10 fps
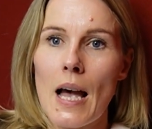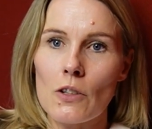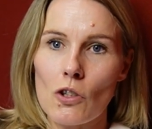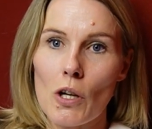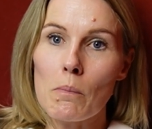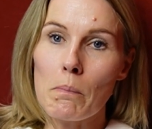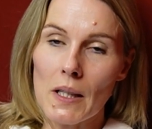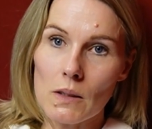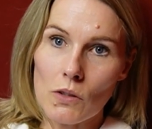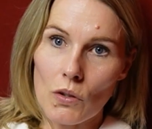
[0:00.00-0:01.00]
and now
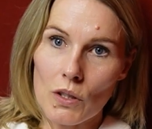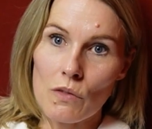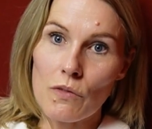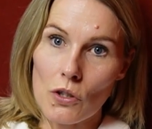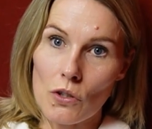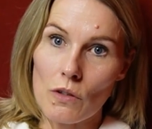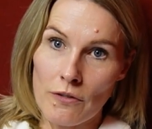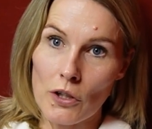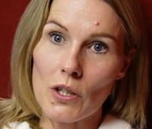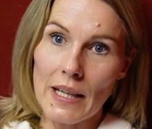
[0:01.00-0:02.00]
build on it
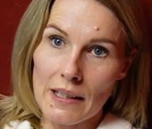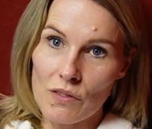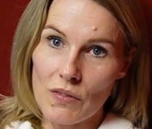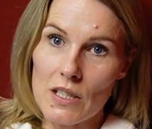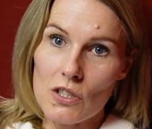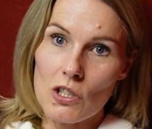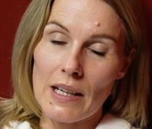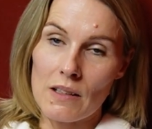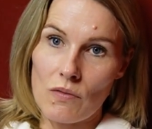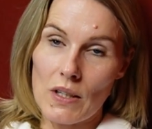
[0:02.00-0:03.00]
for your next phase and your
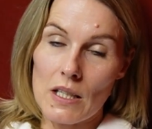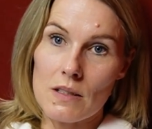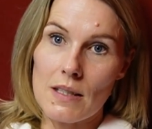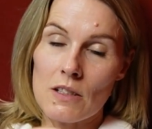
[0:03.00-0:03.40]
next phase?